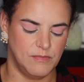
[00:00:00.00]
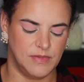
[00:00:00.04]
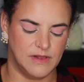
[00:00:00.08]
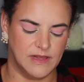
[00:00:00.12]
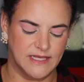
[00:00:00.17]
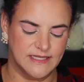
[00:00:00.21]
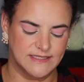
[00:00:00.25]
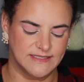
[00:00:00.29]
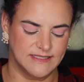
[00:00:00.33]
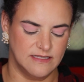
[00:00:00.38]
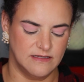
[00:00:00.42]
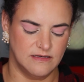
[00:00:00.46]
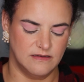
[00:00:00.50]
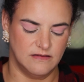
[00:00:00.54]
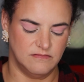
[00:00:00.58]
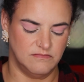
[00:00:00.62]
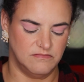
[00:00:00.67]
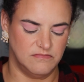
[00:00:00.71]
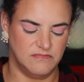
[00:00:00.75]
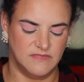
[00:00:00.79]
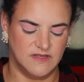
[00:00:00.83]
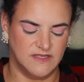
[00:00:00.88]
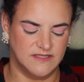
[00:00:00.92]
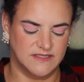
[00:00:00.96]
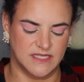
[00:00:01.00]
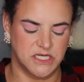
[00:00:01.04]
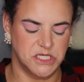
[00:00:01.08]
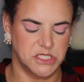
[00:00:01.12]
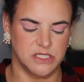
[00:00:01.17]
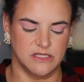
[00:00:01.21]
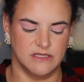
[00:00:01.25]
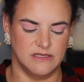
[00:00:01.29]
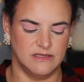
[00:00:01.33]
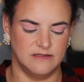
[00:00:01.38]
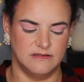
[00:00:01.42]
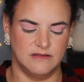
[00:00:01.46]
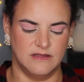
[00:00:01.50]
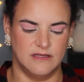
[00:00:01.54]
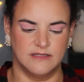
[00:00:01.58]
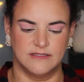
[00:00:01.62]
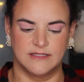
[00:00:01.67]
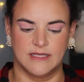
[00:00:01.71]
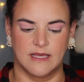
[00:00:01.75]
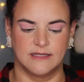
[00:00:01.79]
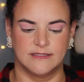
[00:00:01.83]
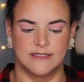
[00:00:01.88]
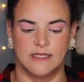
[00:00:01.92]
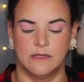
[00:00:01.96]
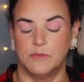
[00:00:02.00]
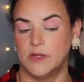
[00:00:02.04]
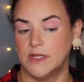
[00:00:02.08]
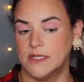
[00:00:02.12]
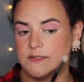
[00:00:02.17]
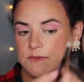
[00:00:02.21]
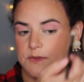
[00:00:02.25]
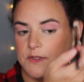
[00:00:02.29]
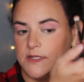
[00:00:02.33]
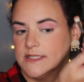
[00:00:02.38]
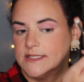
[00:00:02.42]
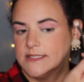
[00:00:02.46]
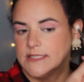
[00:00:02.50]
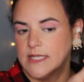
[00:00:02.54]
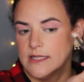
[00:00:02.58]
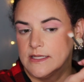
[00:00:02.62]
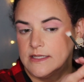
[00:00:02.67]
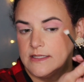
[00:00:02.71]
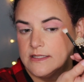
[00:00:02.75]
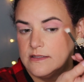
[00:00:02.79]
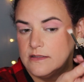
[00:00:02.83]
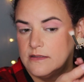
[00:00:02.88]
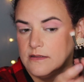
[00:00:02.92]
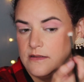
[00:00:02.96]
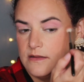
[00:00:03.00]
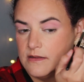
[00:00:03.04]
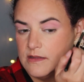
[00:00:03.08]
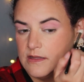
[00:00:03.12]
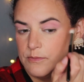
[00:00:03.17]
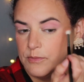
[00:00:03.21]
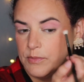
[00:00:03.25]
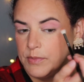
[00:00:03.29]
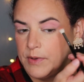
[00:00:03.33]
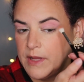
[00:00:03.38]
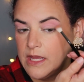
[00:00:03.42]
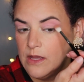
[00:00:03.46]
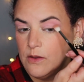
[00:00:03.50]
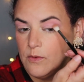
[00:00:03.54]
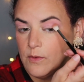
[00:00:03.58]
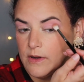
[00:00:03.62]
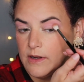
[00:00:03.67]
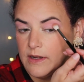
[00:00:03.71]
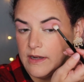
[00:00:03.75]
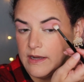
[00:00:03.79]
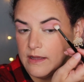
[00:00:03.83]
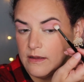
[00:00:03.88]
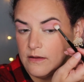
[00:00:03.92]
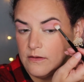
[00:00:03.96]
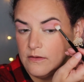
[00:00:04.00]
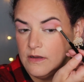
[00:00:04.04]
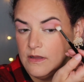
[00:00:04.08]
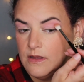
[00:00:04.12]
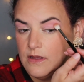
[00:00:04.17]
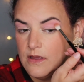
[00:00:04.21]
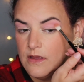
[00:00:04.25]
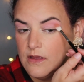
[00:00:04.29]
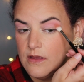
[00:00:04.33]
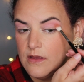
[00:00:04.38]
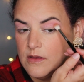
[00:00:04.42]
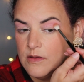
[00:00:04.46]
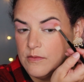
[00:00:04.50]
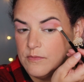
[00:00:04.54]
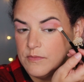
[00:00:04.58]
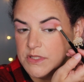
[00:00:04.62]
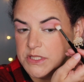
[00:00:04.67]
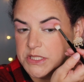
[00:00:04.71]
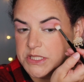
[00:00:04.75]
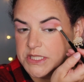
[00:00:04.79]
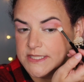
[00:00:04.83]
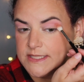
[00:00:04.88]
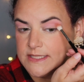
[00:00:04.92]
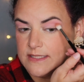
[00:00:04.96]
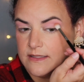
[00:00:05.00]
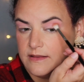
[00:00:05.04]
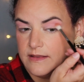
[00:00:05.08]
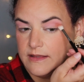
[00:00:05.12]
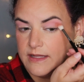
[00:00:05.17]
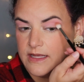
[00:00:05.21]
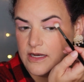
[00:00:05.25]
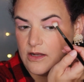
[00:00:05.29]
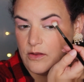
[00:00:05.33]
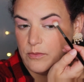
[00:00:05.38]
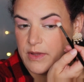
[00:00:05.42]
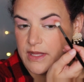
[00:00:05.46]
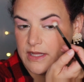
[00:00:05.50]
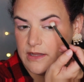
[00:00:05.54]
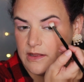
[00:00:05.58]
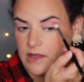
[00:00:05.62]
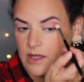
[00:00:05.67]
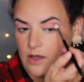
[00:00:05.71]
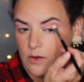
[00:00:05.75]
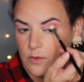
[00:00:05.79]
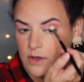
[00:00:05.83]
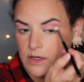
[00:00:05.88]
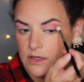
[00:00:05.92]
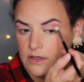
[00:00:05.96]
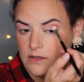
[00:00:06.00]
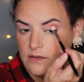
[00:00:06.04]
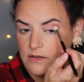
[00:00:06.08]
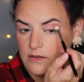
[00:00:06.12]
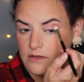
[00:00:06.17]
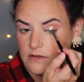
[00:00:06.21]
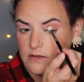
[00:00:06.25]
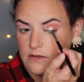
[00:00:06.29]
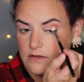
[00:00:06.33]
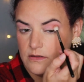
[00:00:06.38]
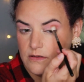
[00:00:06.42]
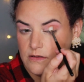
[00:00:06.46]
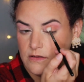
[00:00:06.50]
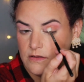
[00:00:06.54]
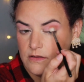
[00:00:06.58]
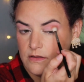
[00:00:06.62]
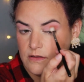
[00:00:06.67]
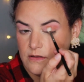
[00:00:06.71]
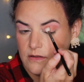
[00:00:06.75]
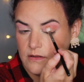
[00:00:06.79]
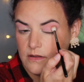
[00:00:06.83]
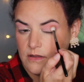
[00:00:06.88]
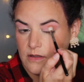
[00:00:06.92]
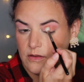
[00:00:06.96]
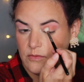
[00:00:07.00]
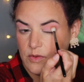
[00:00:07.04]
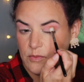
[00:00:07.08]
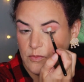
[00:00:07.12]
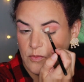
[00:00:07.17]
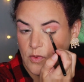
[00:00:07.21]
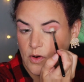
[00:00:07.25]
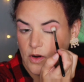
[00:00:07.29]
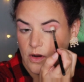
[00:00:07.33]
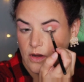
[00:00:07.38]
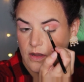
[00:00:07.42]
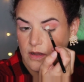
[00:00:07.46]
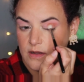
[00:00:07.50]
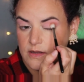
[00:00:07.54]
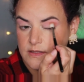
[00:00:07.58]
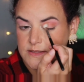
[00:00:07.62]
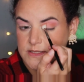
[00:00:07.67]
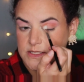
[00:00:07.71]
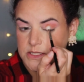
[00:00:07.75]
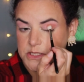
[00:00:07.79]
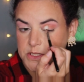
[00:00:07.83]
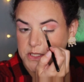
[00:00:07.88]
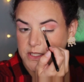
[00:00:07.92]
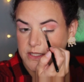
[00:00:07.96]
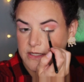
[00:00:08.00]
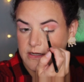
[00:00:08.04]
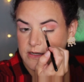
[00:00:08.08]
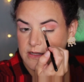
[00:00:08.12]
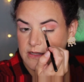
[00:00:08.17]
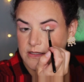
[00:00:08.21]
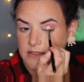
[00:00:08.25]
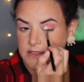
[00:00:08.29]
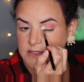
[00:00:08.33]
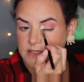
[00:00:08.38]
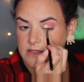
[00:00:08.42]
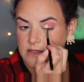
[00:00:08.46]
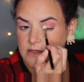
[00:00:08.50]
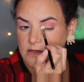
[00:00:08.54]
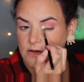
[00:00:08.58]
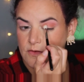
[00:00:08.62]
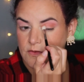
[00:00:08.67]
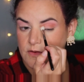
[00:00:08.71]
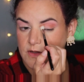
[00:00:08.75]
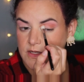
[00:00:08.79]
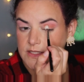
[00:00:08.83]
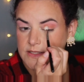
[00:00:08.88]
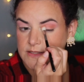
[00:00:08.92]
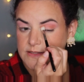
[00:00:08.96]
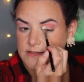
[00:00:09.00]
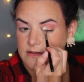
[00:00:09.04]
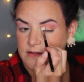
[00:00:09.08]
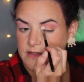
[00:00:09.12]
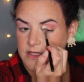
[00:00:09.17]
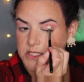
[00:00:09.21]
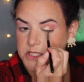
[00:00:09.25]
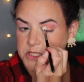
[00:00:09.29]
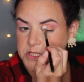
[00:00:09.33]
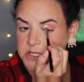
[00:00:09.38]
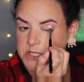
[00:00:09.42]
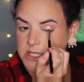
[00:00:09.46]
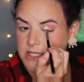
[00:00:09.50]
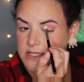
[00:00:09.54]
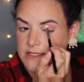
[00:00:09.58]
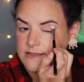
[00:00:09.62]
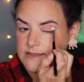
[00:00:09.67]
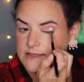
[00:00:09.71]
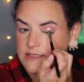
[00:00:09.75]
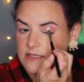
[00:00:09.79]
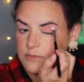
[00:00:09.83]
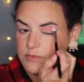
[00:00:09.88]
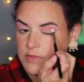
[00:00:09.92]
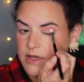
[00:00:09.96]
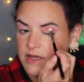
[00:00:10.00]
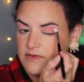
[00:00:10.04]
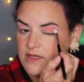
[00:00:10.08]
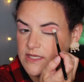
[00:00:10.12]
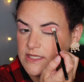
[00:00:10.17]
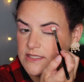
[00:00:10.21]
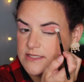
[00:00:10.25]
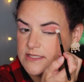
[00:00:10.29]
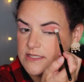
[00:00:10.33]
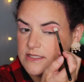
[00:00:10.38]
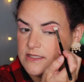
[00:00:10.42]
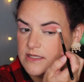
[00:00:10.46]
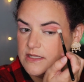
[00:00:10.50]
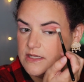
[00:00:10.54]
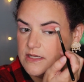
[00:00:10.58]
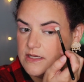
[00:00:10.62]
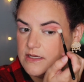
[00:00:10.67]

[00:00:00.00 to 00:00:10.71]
place it essentially the exact same place where I set the pink one down, but just a little bit lower. A little bit more concentrated into the crease and then just above it.